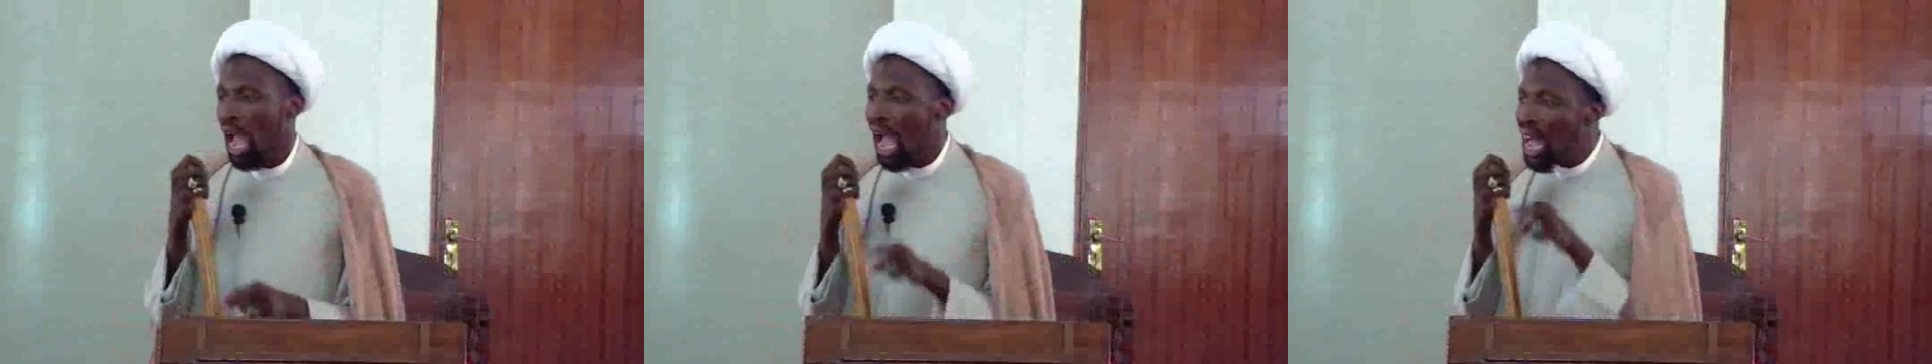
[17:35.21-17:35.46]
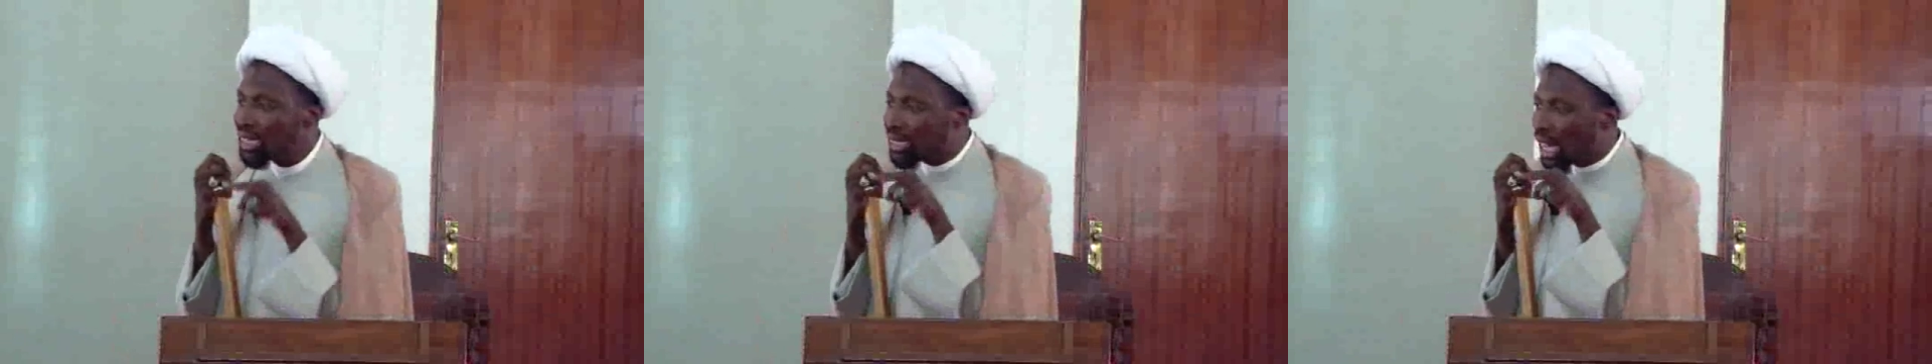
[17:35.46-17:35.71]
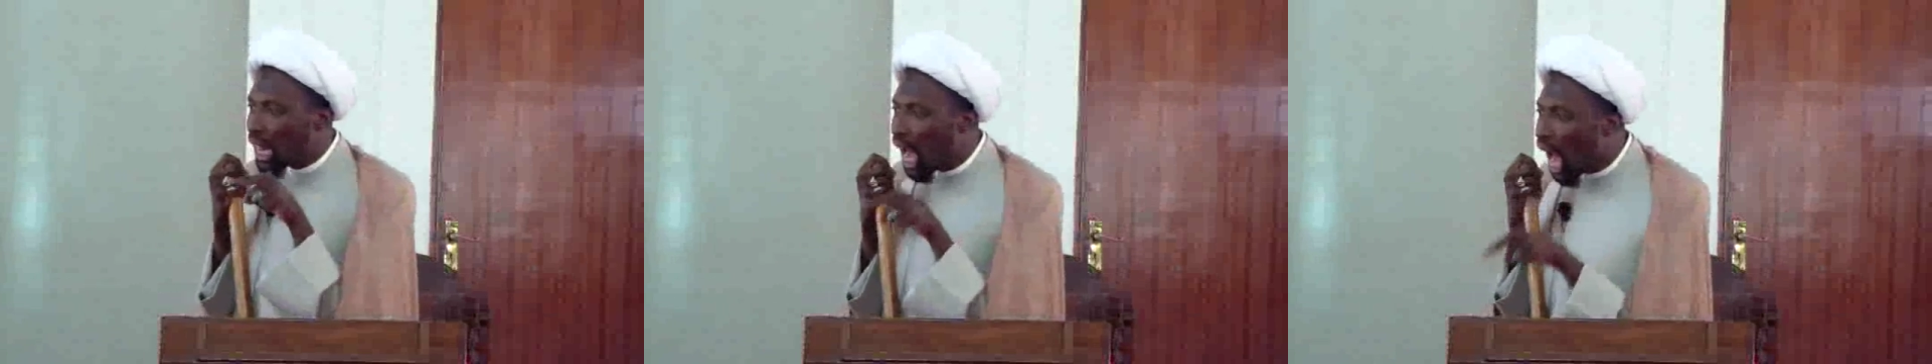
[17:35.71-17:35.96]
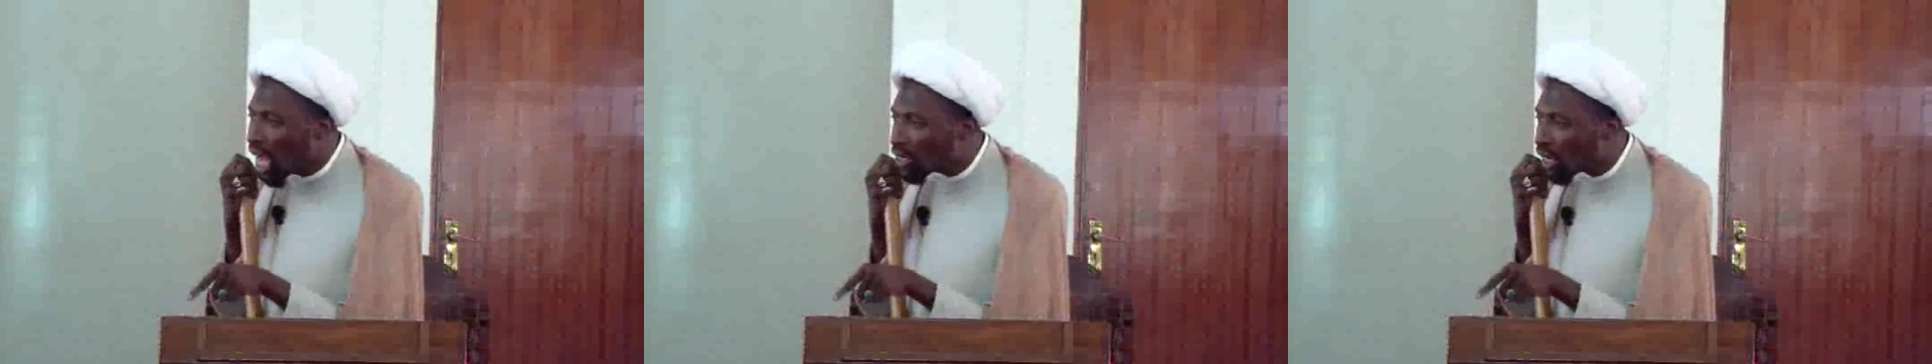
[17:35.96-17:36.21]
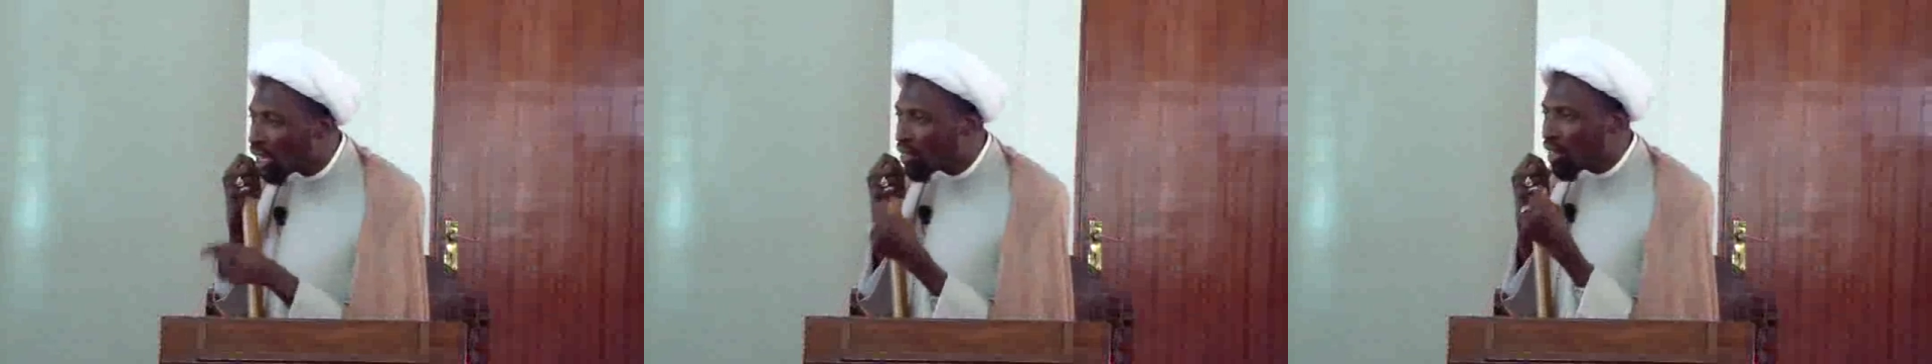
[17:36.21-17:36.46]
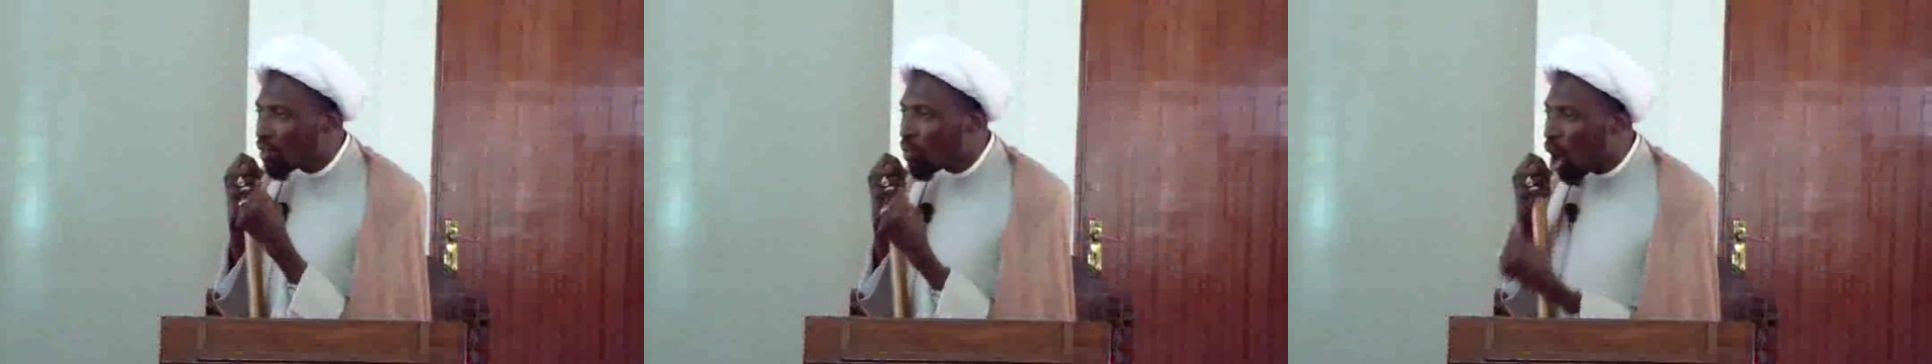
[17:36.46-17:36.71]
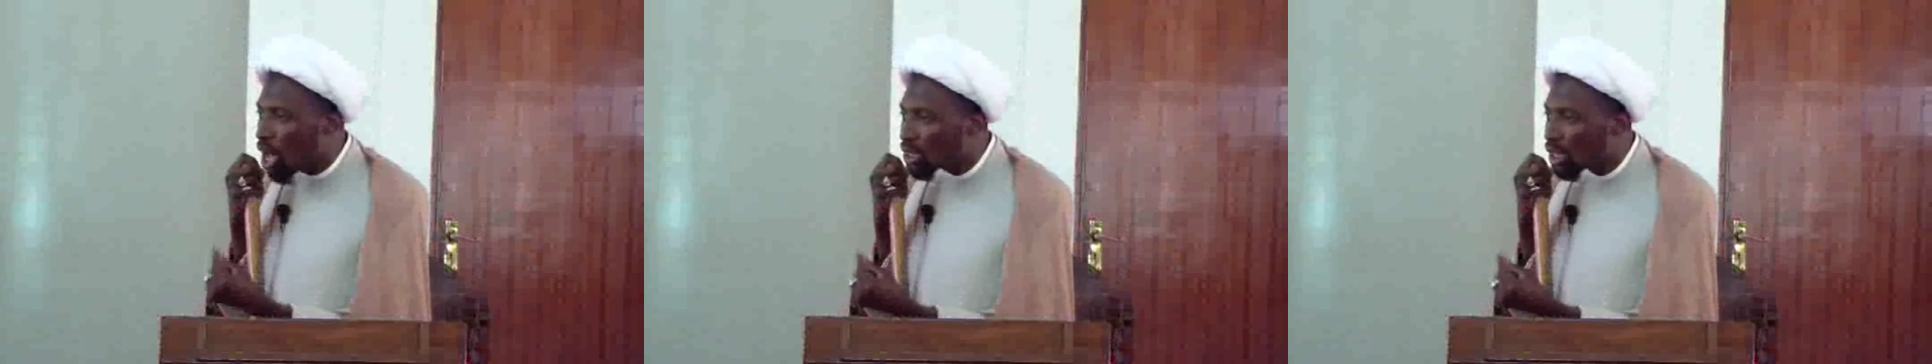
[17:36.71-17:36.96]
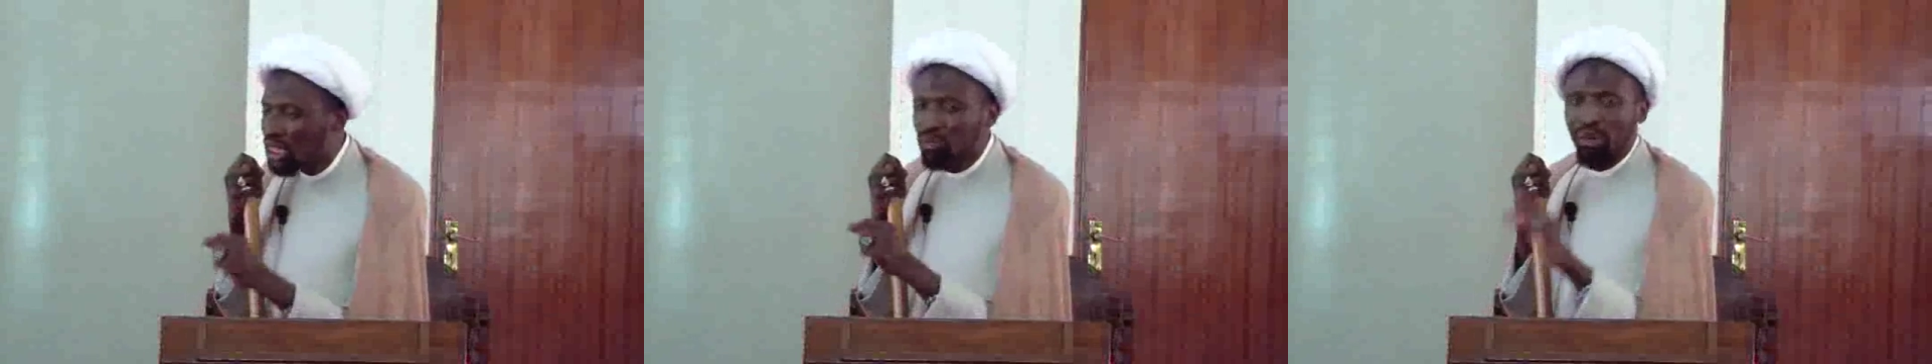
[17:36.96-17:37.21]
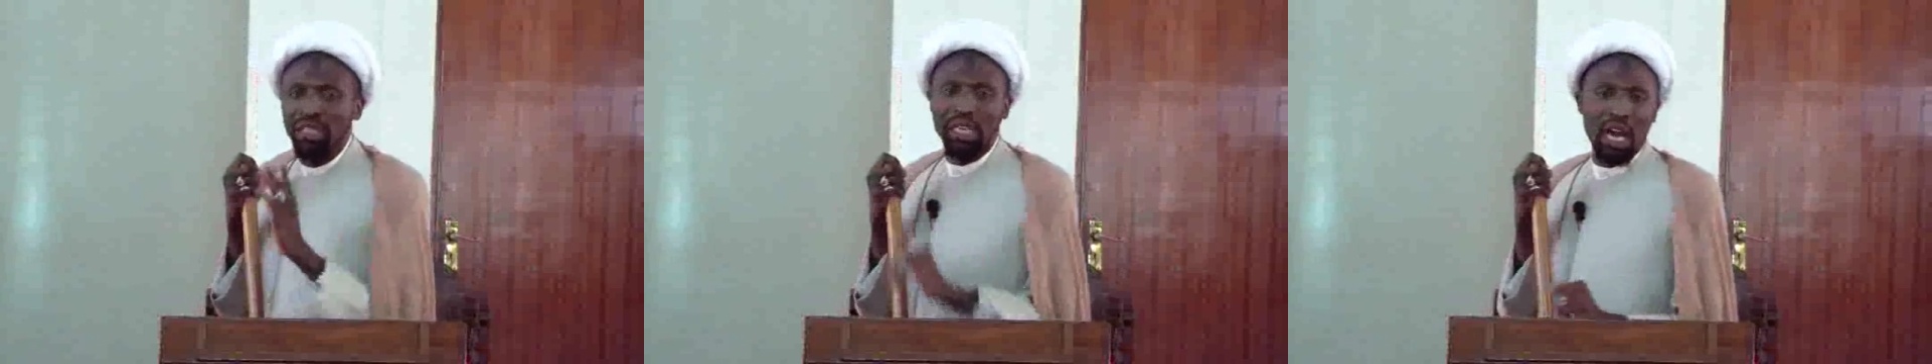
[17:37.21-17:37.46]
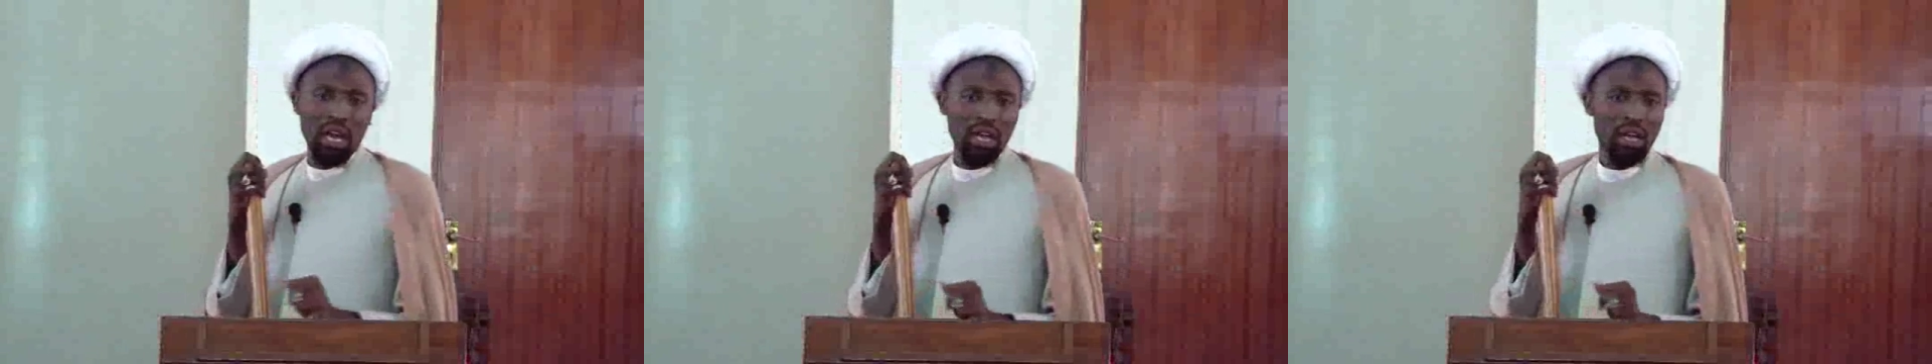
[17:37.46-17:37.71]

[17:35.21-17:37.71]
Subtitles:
Her salat in the mosque is better.